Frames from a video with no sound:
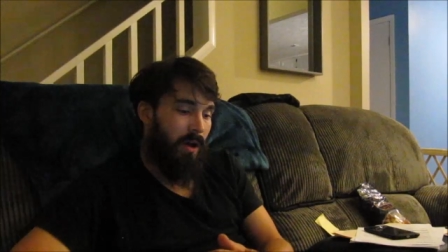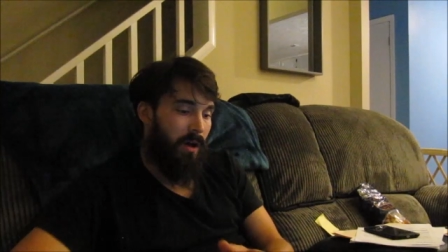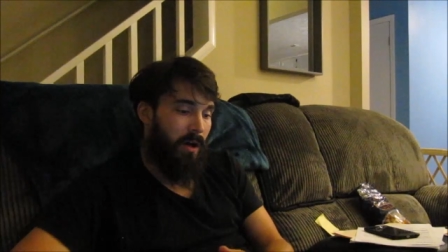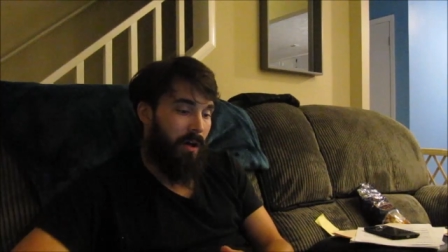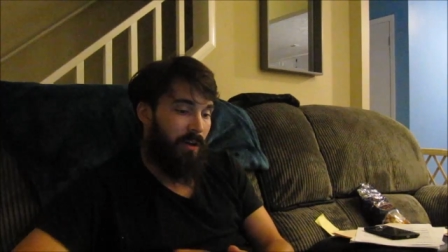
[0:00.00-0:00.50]

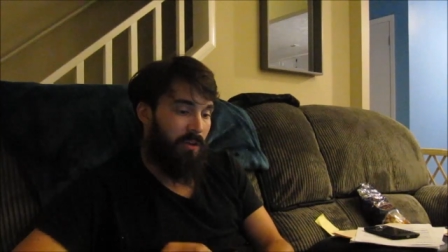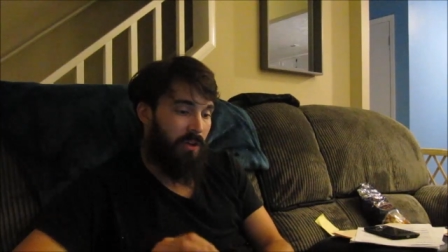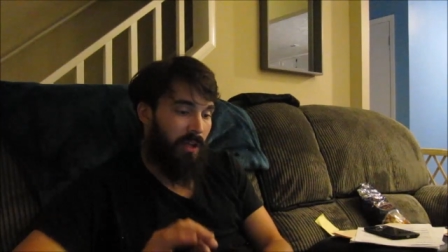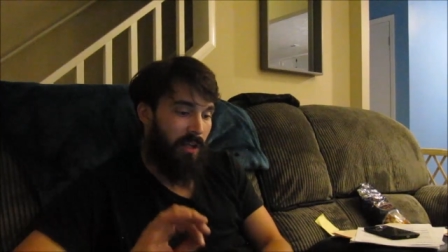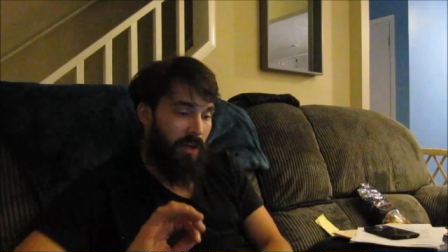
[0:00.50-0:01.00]
You
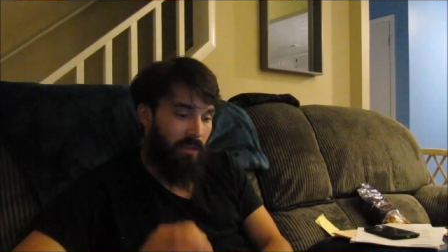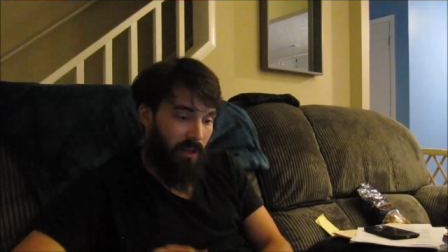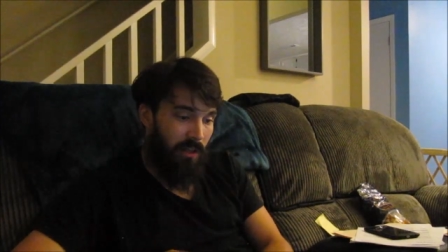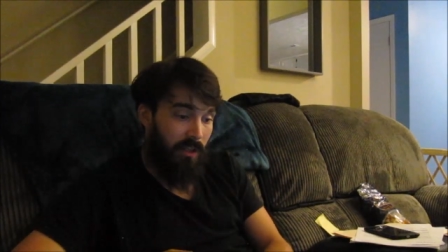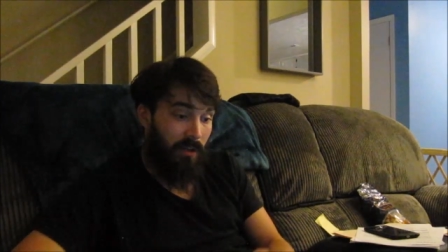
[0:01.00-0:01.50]
could hear the
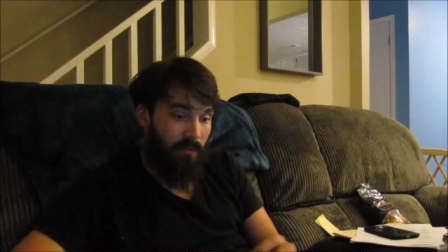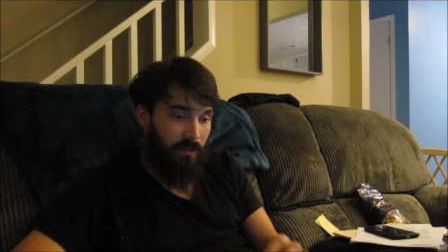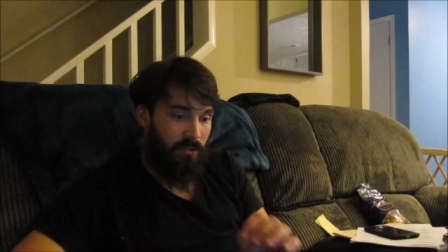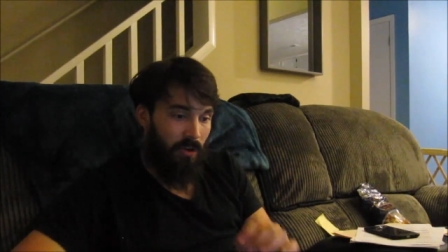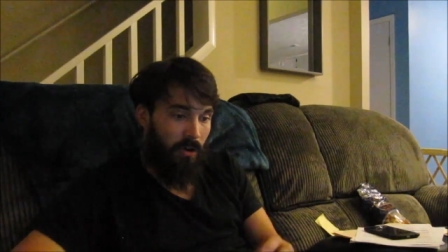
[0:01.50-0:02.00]
click of
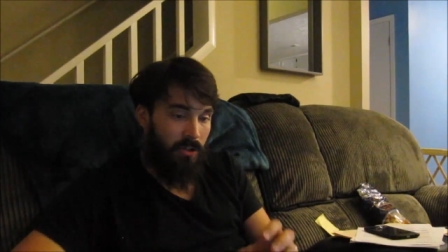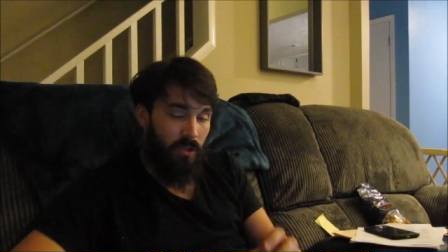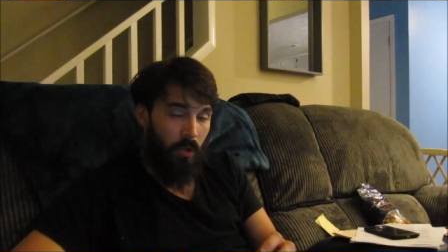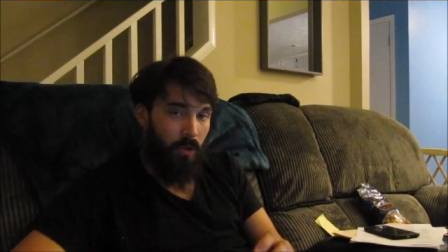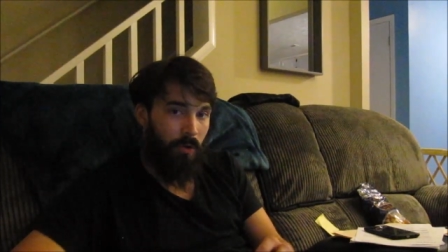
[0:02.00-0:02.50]
the starter
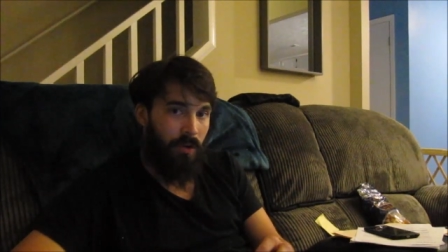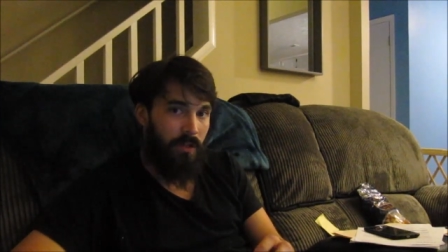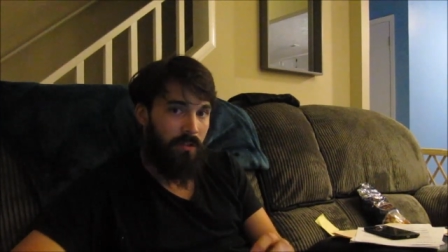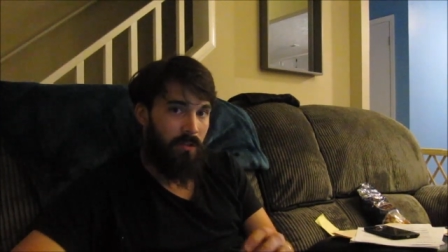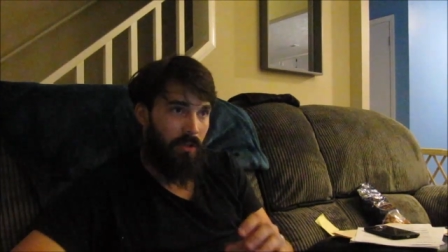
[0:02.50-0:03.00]
solenoid,
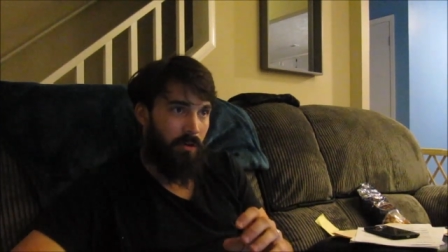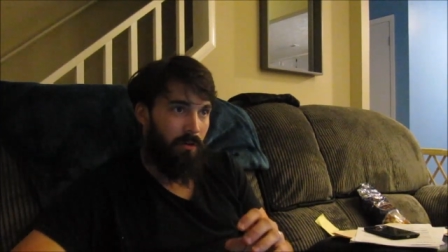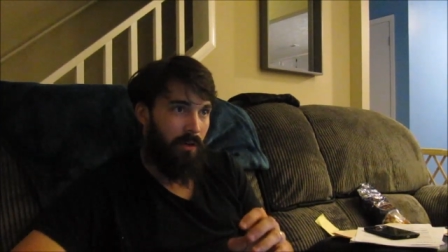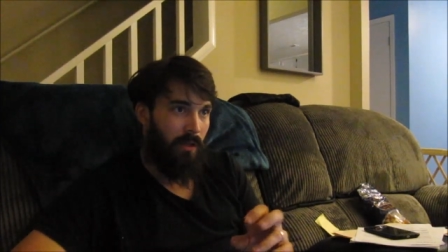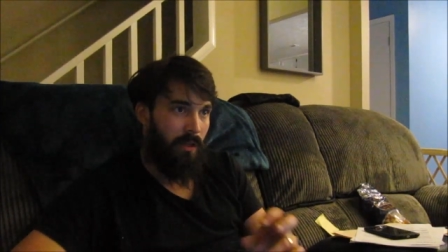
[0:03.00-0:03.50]

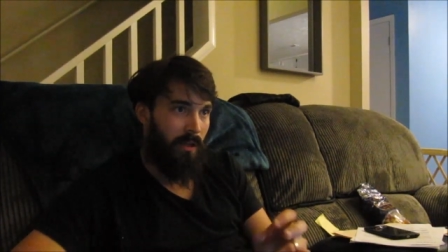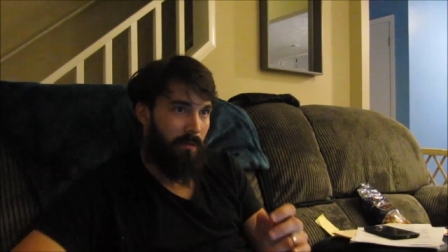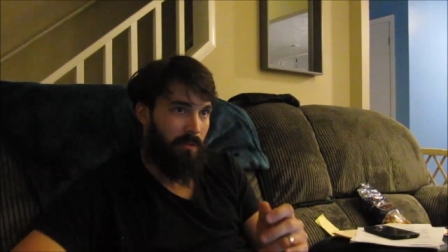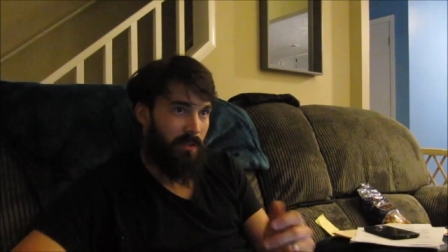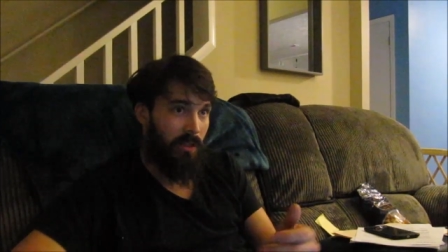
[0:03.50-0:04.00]
so
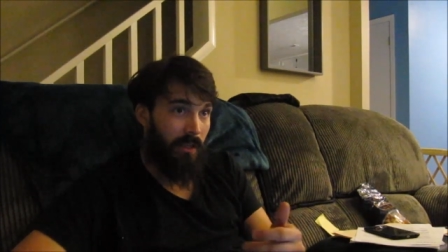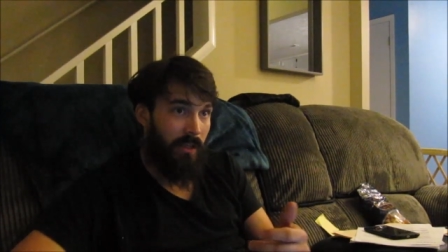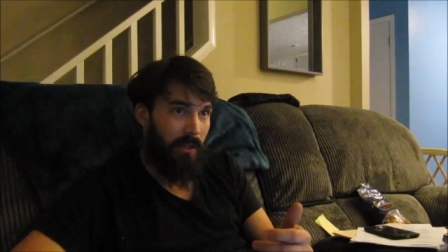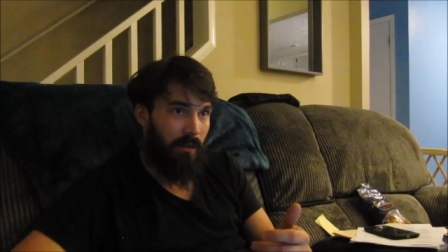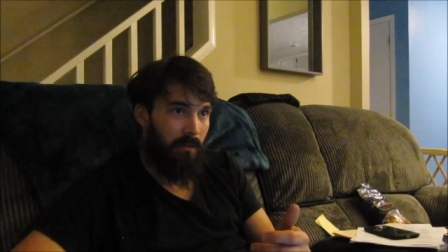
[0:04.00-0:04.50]
it was
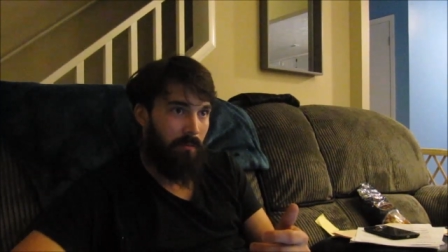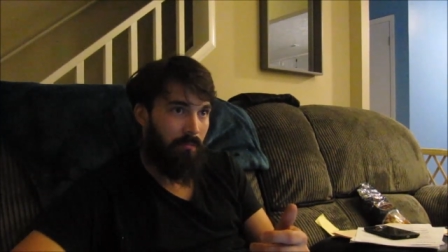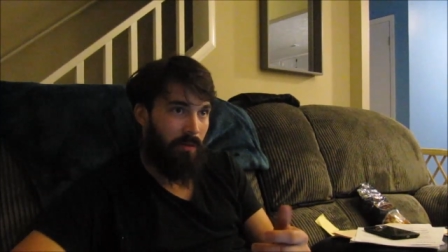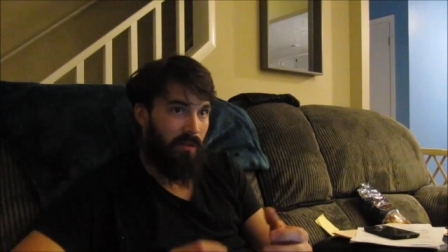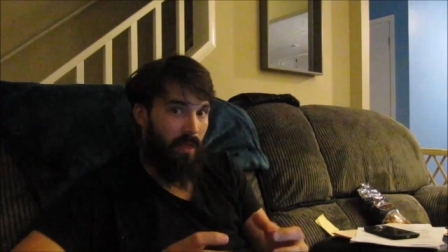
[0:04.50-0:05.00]
clicking,
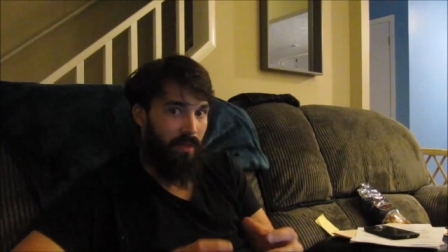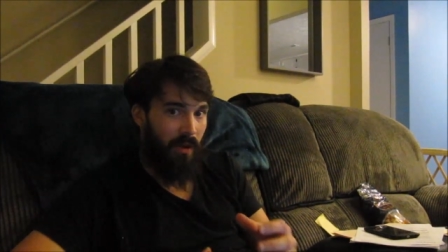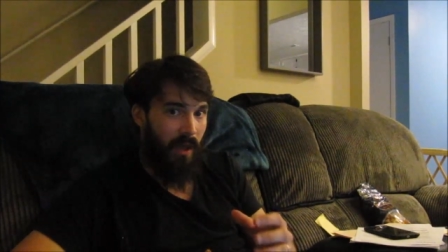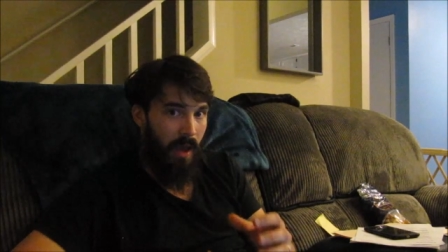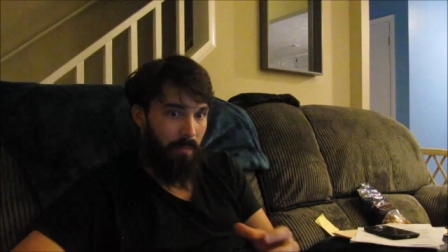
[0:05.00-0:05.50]
but nothing
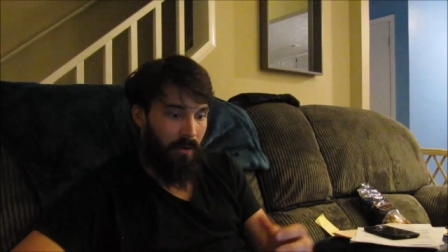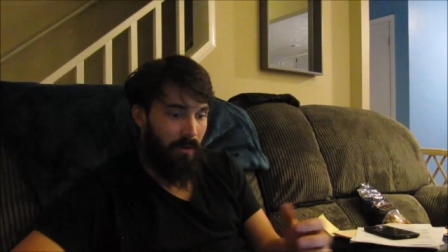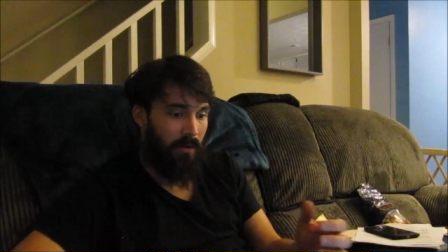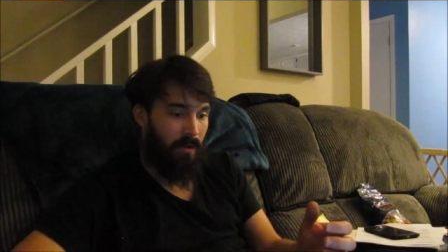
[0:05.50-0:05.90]
happened.